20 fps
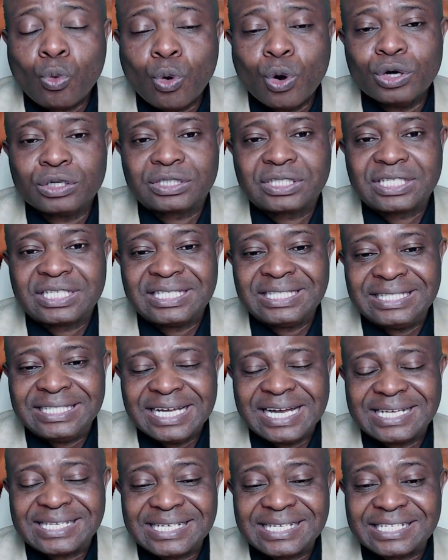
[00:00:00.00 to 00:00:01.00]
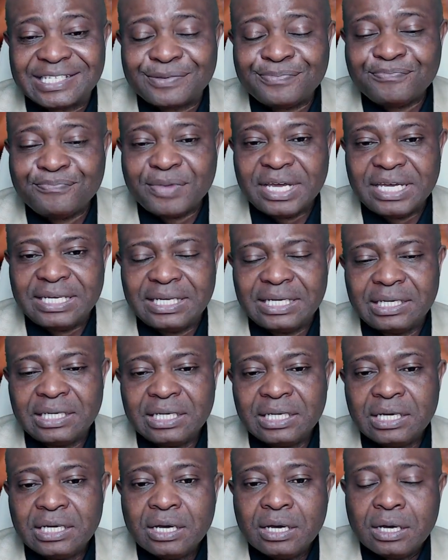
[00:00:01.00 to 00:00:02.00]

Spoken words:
what does it mean,